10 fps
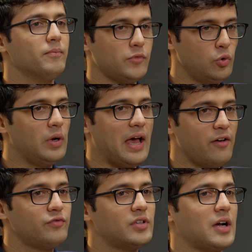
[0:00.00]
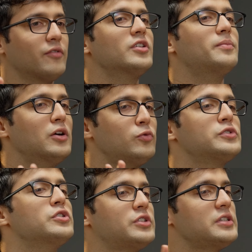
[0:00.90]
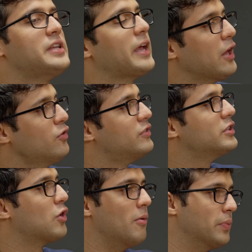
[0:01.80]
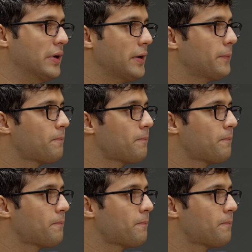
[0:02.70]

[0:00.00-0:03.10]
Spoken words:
you'll have the cover amount which will just take care of this component.